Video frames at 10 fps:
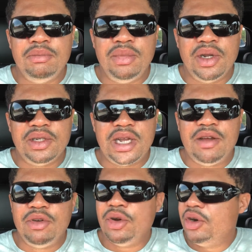but
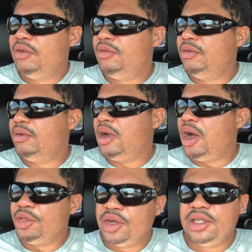I've heard of
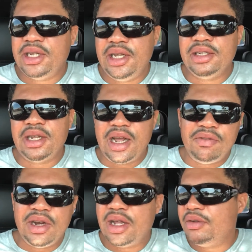other states that have
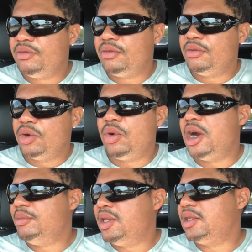a lot of
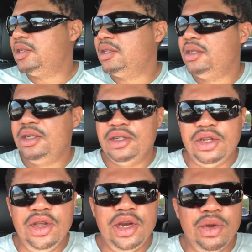requirements, so
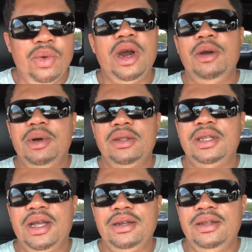you can inquire about
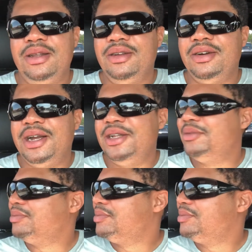that, right?